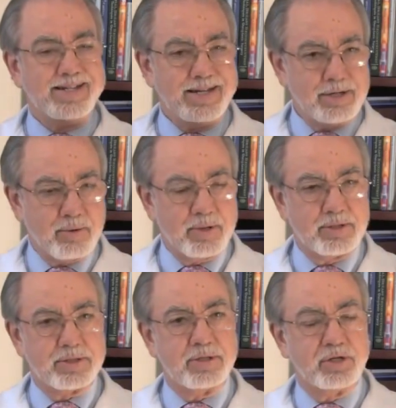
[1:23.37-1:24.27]

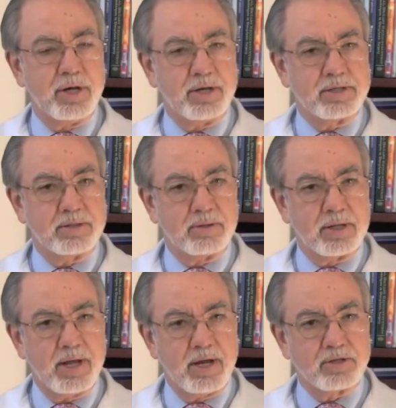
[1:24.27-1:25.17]
decrease the chance that
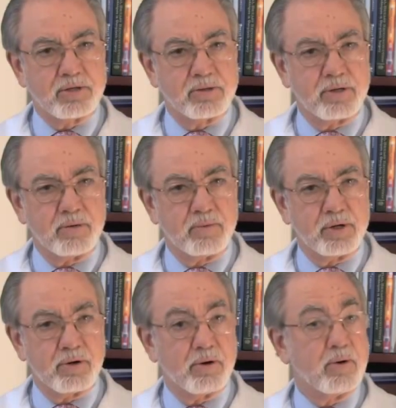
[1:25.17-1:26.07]
the cancer can
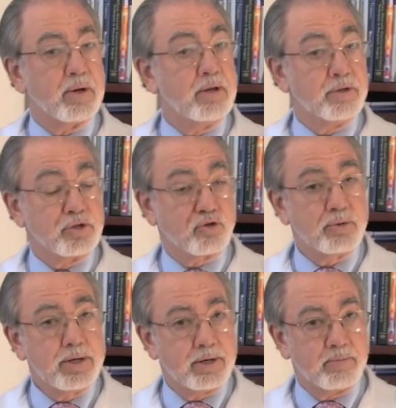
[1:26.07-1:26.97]
recur in the
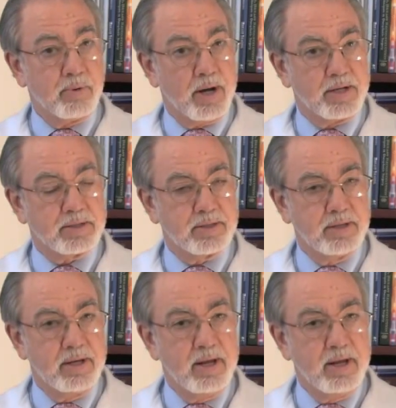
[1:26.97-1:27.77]
treated breast